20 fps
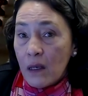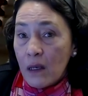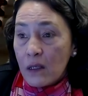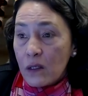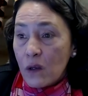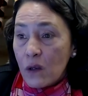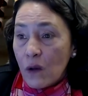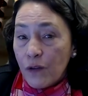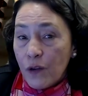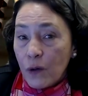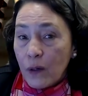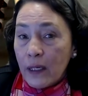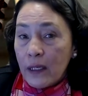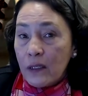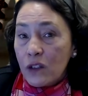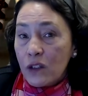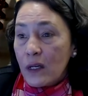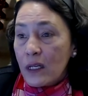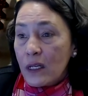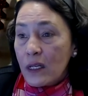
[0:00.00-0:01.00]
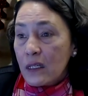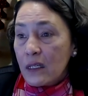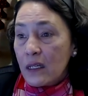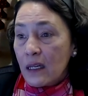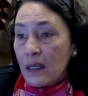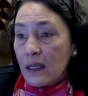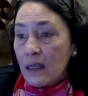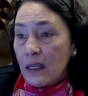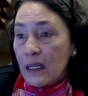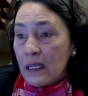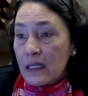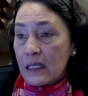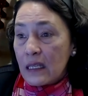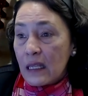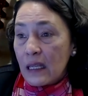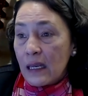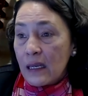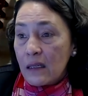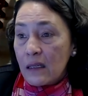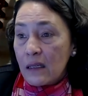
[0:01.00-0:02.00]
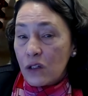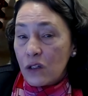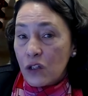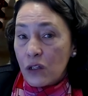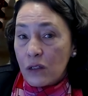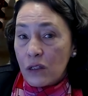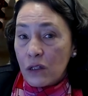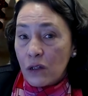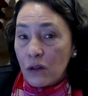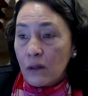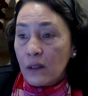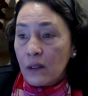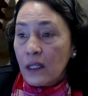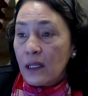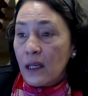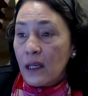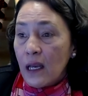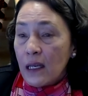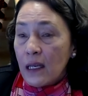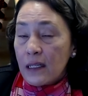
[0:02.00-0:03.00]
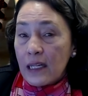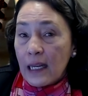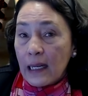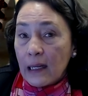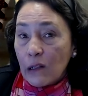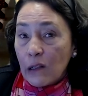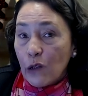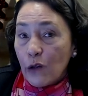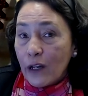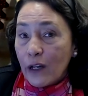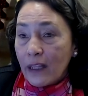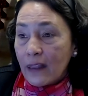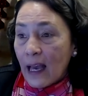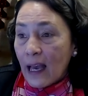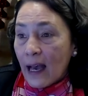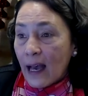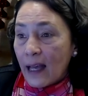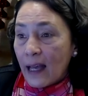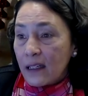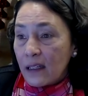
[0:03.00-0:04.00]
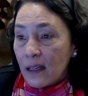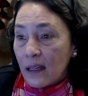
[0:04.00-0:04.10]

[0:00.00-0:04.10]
So if you're interested in these things, you should certainly take a look at that.